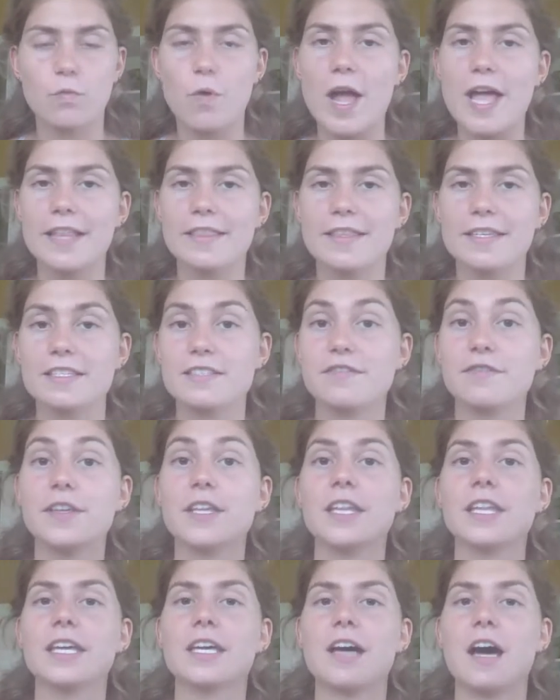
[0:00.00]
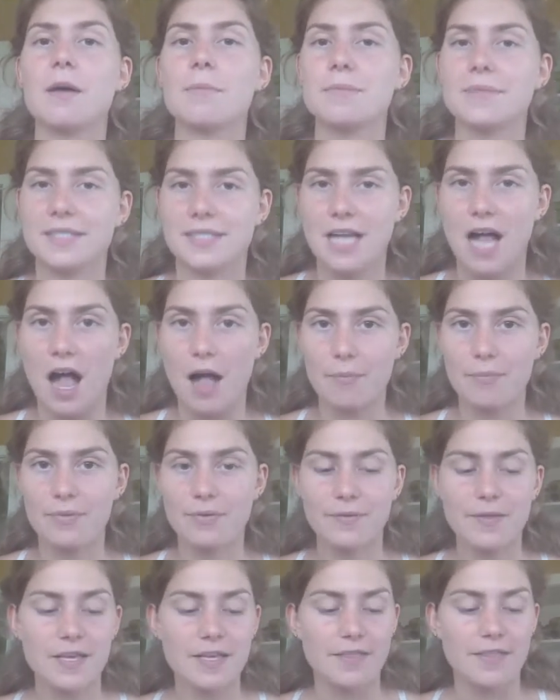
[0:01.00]
when this feeling comes up
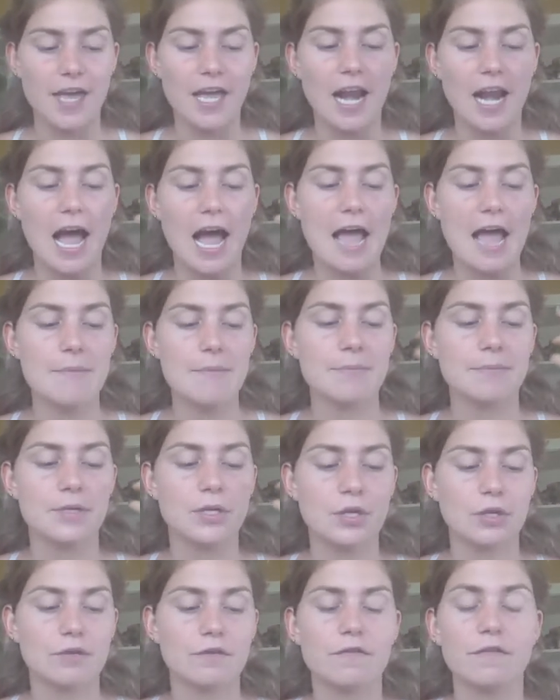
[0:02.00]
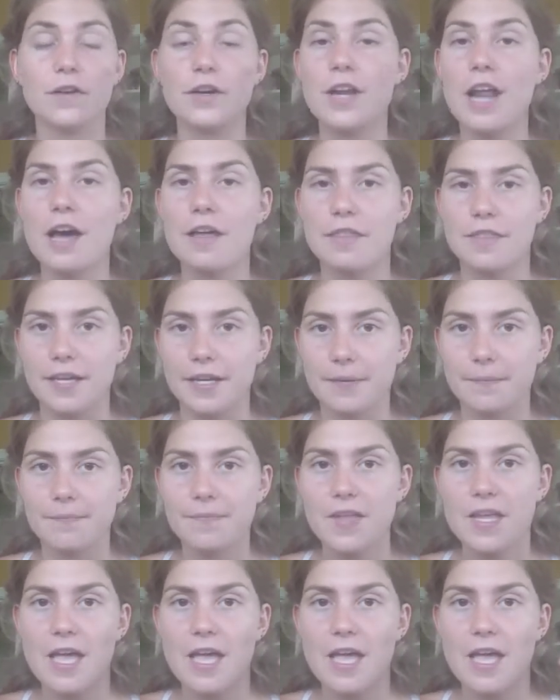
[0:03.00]
that I'm good for nothing.